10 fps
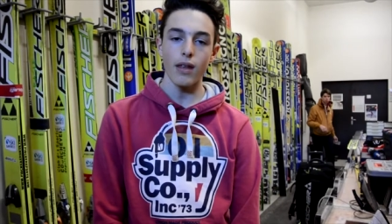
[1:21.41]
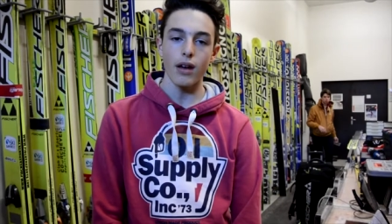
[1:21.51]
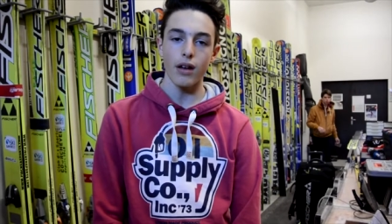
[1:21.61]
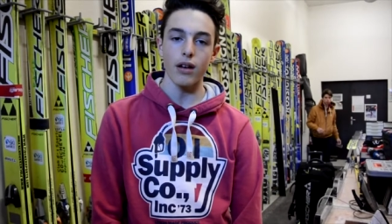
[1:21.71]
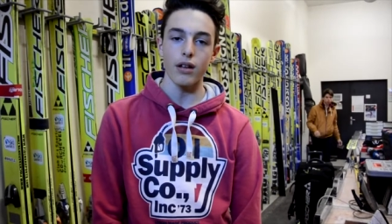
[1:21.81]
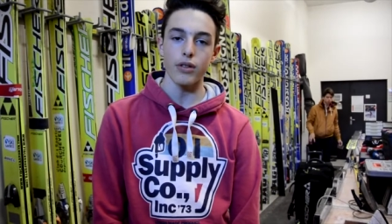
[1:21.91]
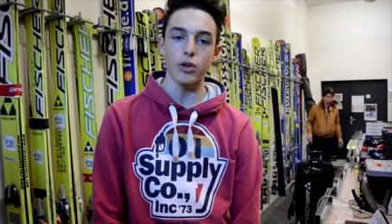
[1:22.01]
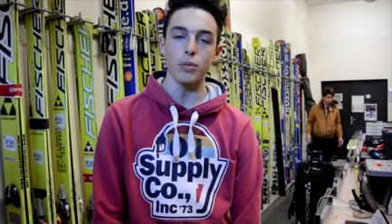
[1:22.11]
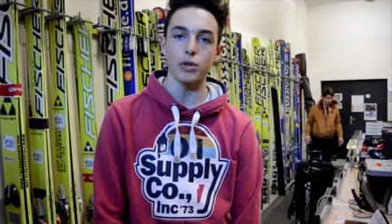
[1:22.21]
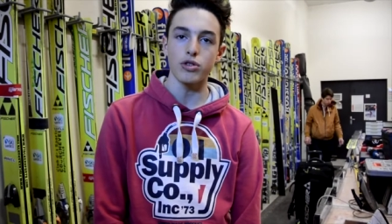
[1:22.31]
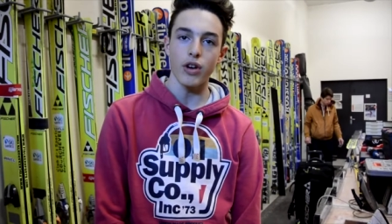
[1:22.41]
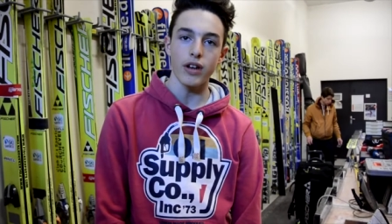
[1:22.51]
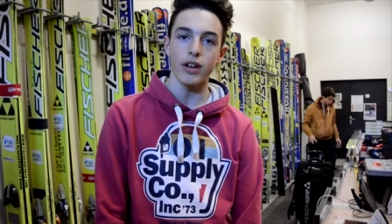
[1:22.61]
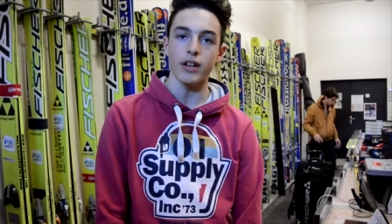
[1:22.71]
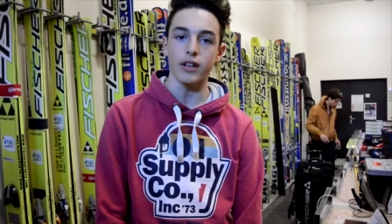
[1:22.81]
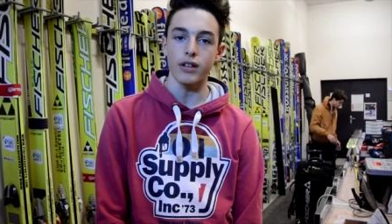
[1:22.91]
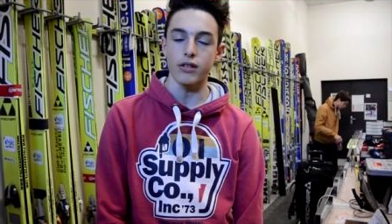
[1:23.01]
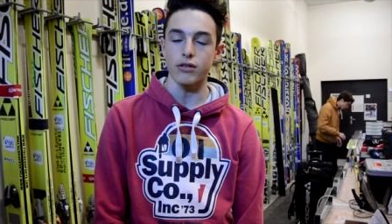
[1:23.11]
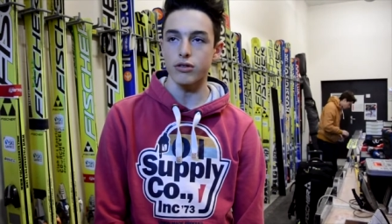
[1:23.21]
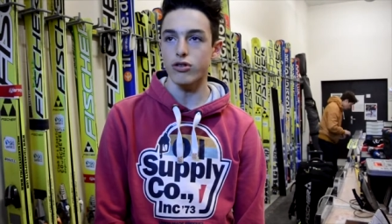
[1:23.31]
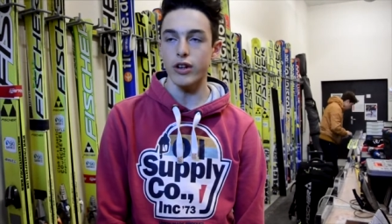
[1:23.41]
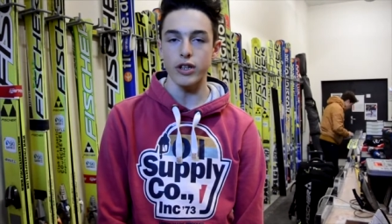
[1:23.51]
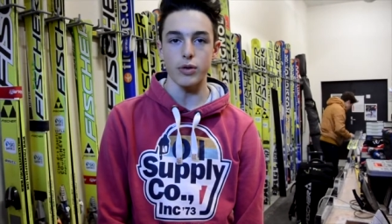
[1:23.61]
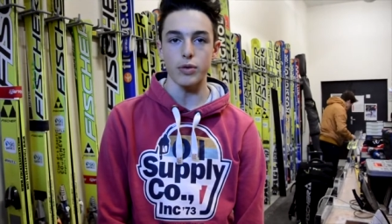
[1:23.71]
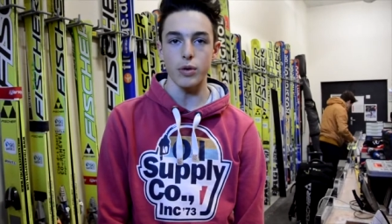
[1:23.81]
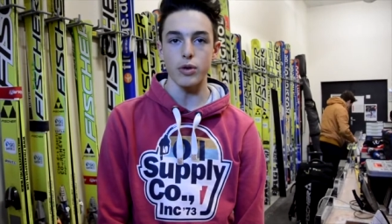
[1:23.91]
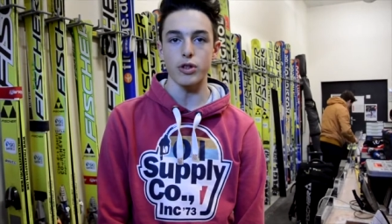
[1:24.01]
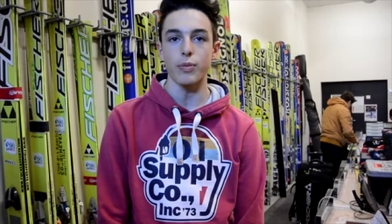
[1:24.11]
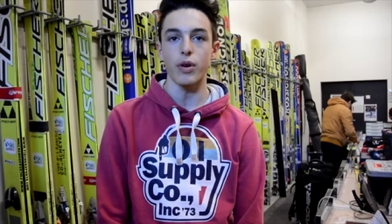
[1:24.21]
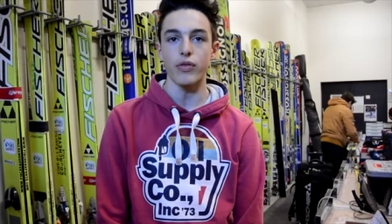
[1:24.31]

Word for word: Uh, the normal training training jump, so jump